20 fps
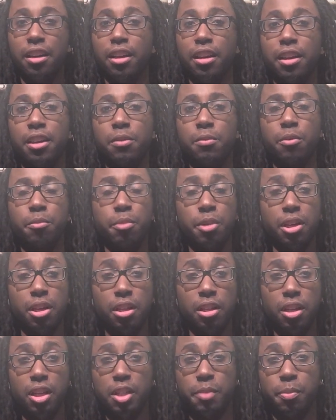it would be
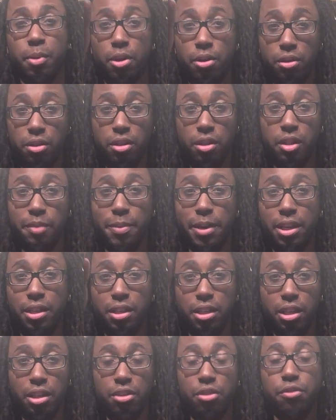in this person's
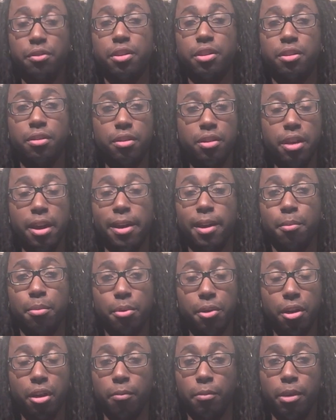best interest to sign a
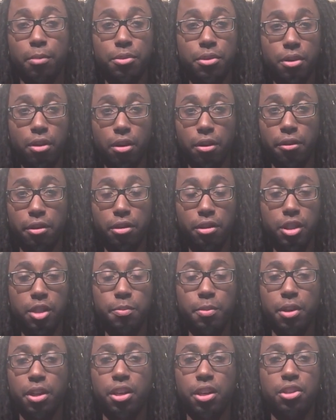prenup. I'm sorry,
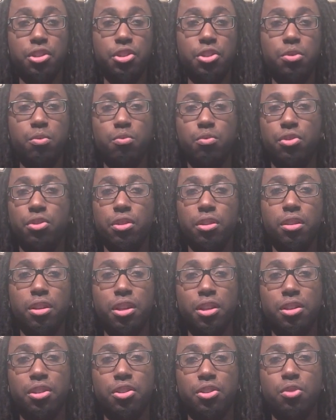just because you
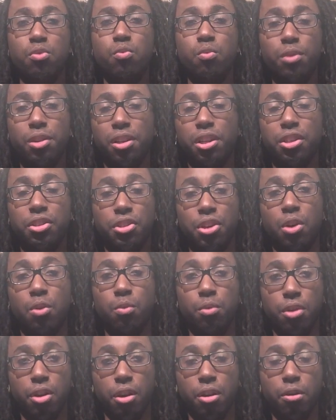really you really
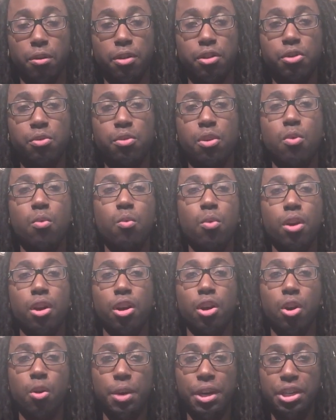don't know and you don't want
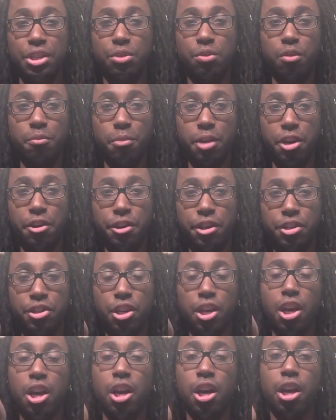to go into a
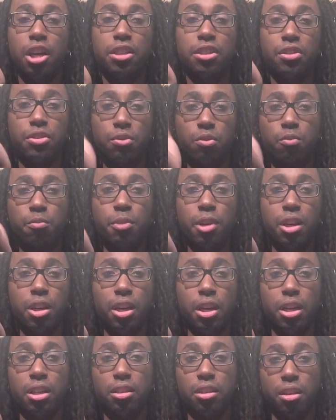marriage
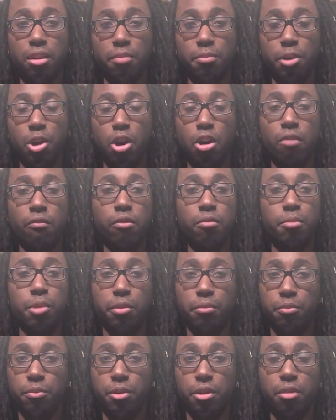assuming it's going to be over,
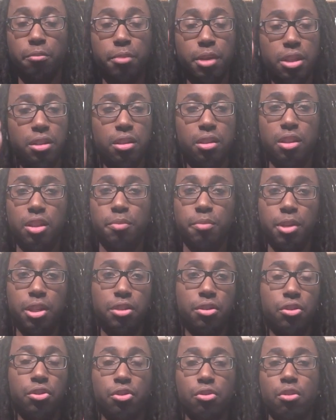but real business is
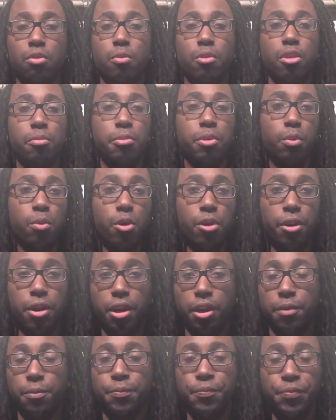business. You don't want to be
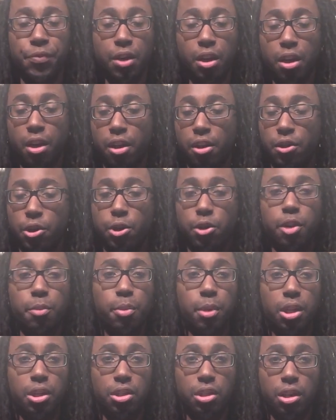working 30
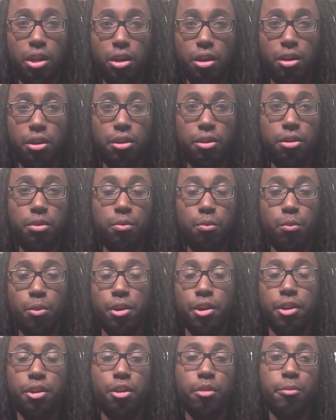plus years,
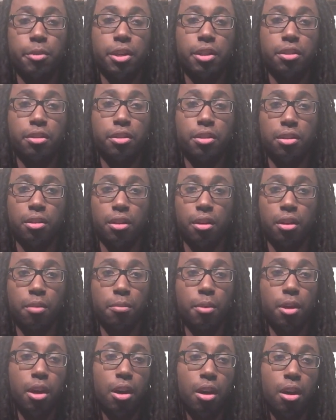working your business
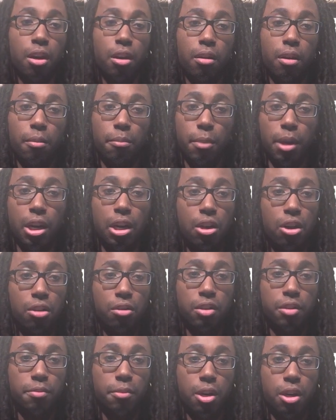up, making all
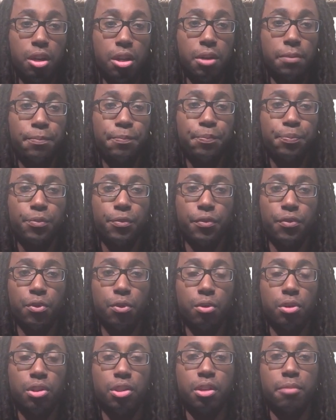this money
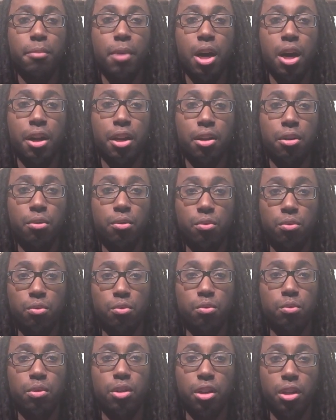for somebody
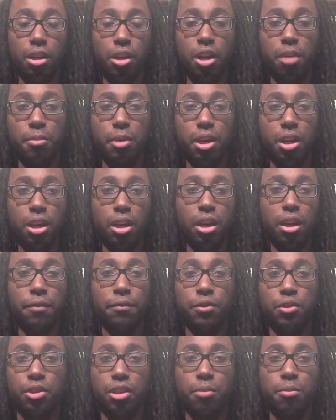who could come in
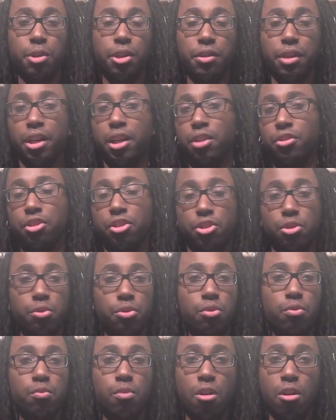and for some, they could just do
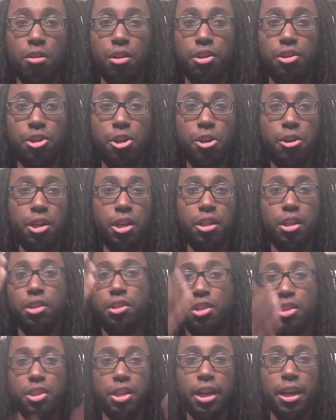you wrong and dirty and
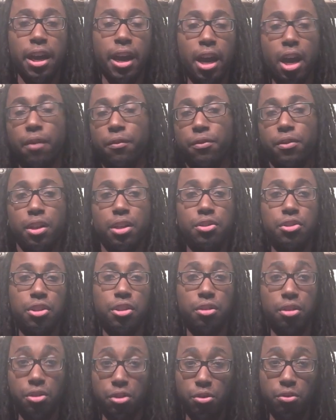then just take half of that
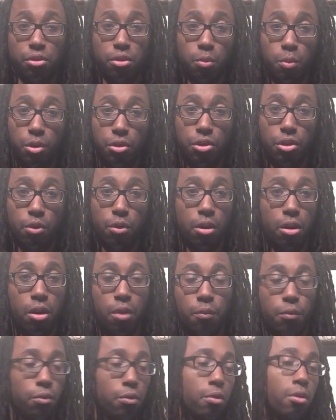shit that you just worked so
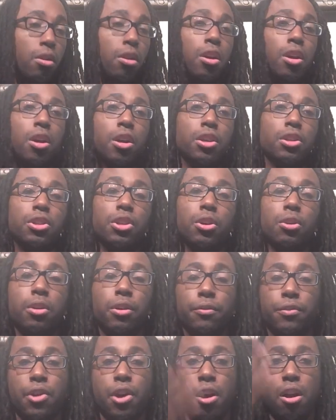hard for. So
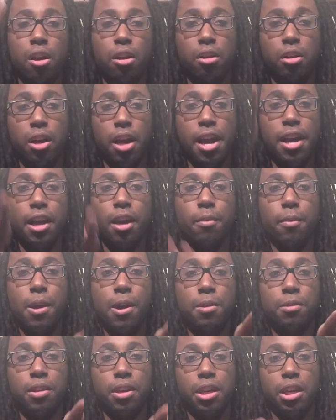if y'all are like
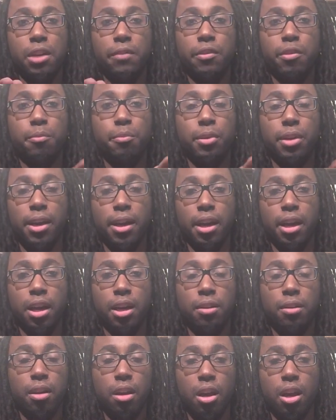around the even
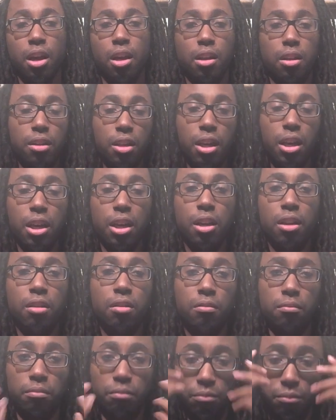plane,
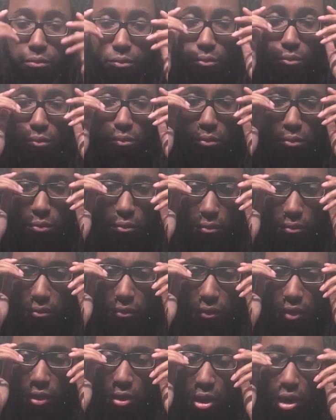then
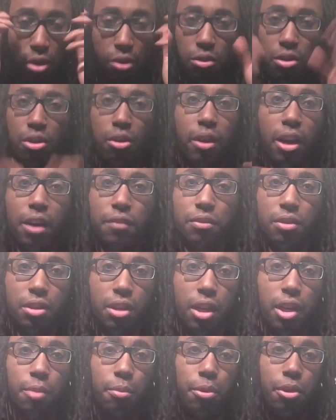you know you don't have to
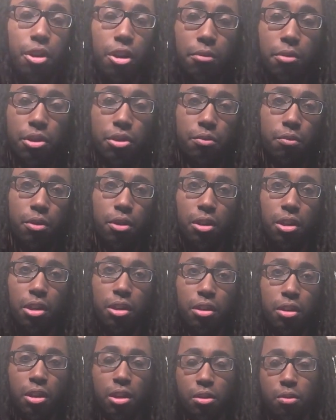sign a prenup because really
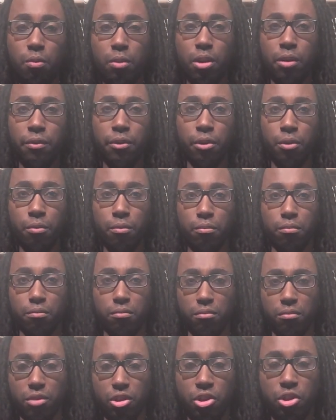neither one of you
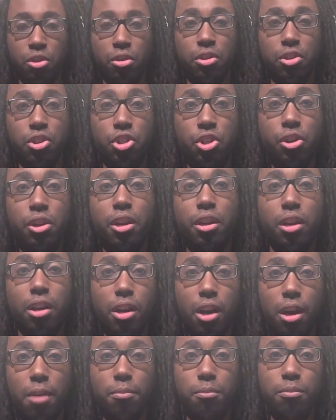should should it
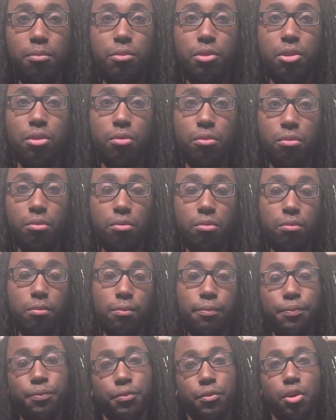come to
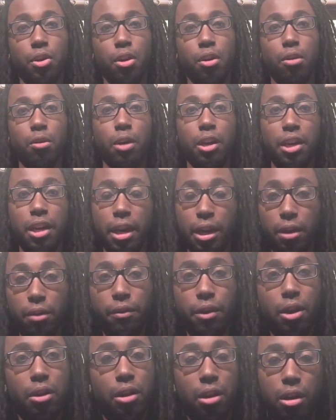you know a
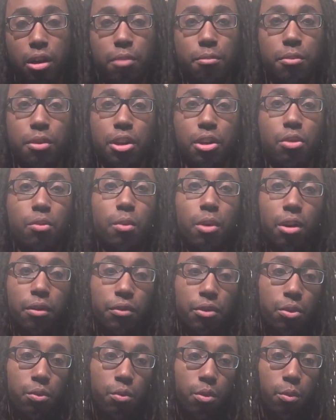negative outcome. Neither one
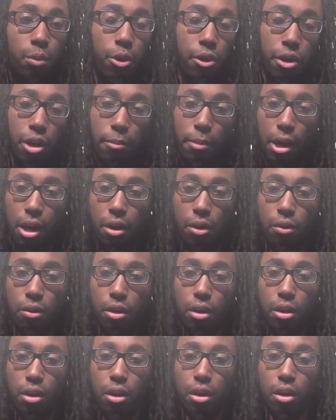of you would worry about